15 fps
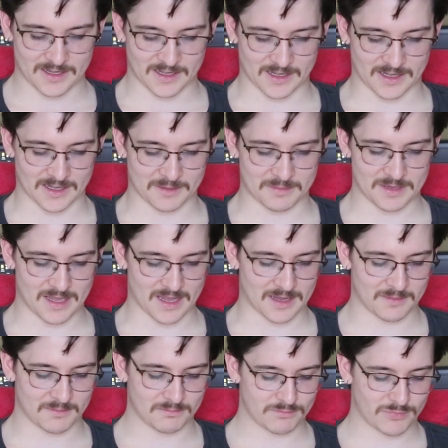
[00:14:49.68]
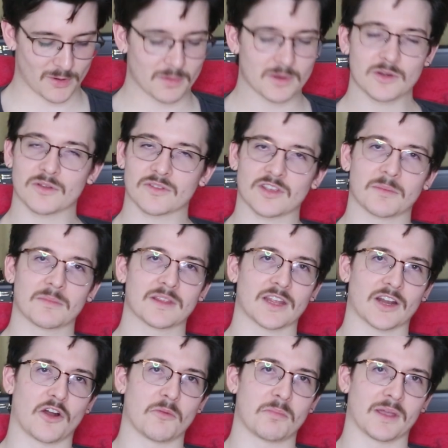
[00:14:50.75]
But yeah, probably not something
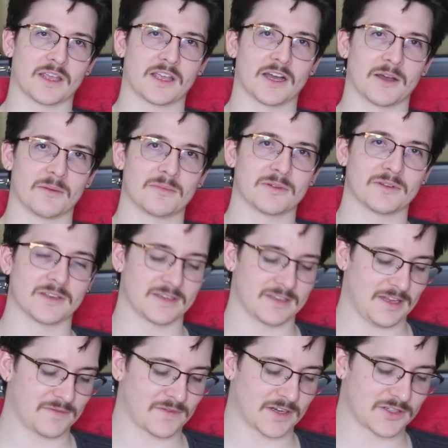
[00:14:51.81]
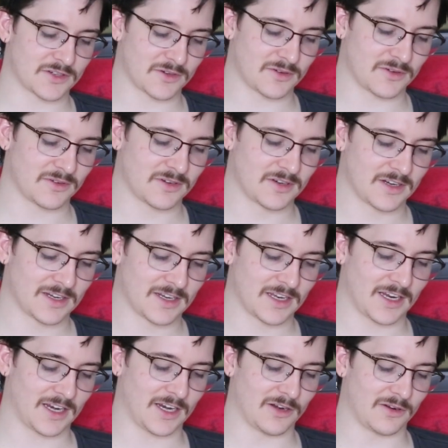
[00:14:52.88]
that I'll pick up. And if I do,
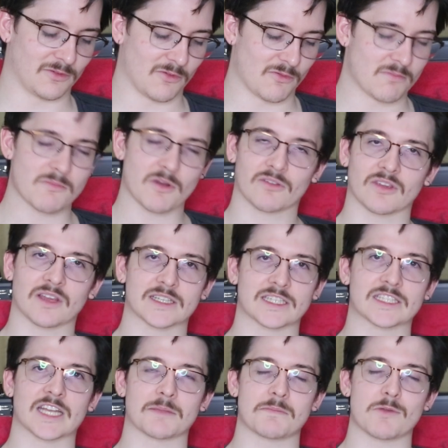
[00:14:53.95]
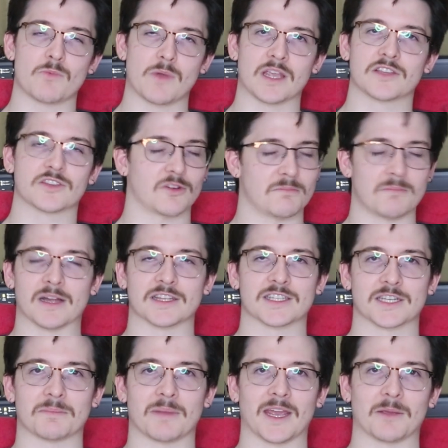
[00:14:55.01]
it'll most likely take me weeks or
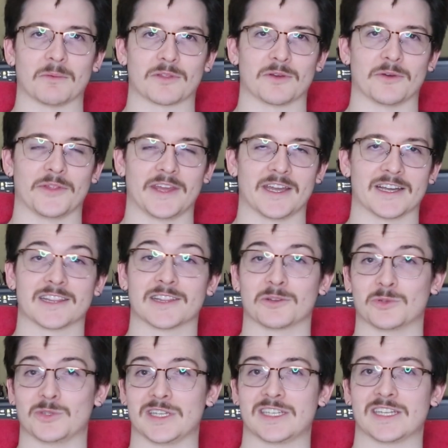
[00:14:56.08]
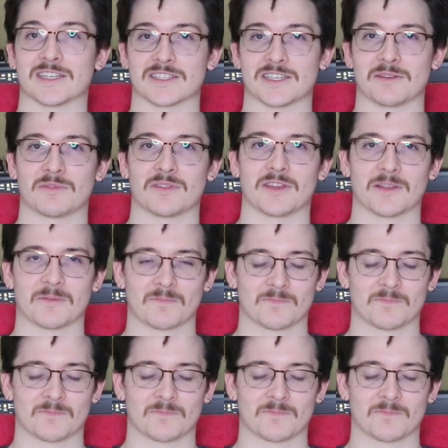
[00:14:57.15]
months to paint with all the little details and everything.